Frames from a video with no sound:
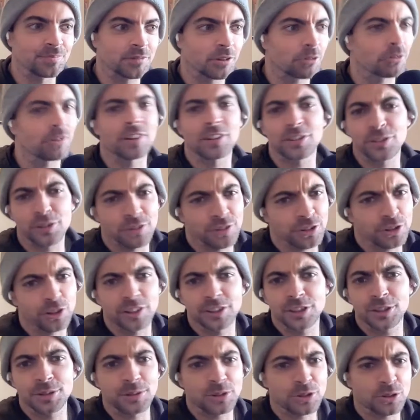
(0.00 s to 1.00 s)
whether it's over
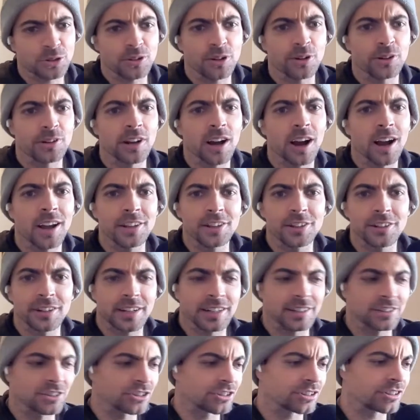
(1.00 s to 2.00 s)
Christmas or not, kind
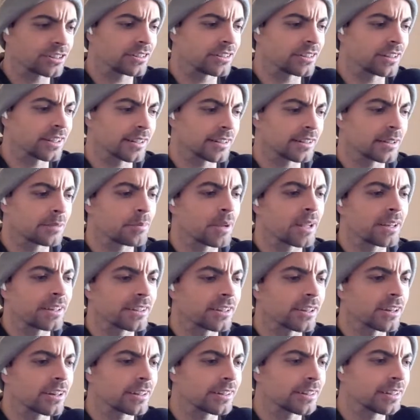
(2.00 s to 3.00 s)
of just
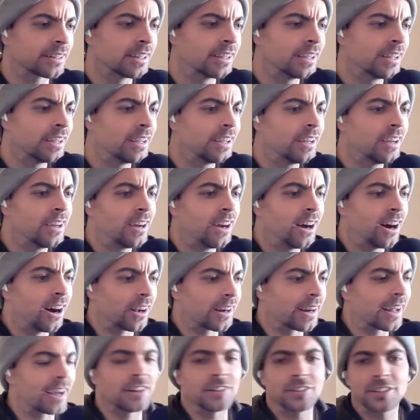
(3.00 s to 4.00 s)
depending on
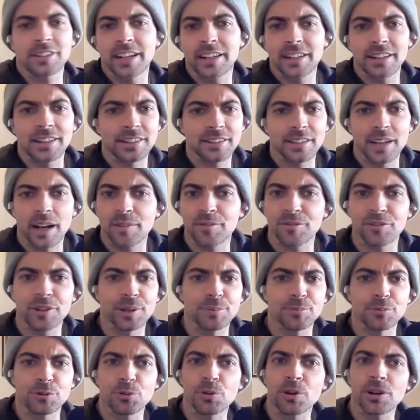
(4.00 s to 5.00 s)
how it's kind of the time
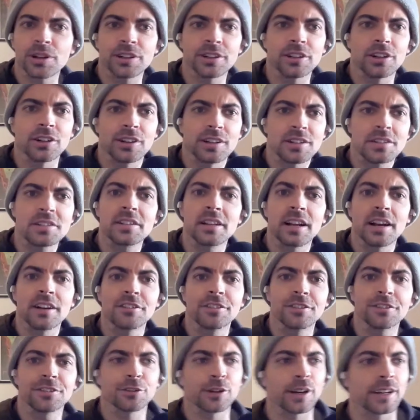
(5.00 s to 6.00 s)
frames work and all that
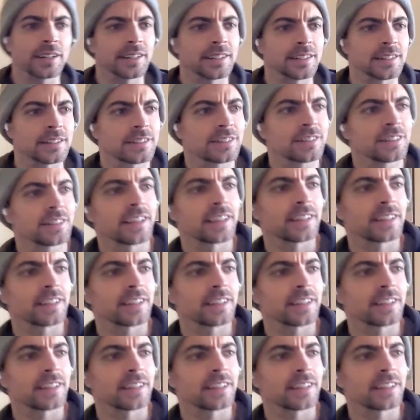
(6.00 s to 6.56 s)
stuff, right? It's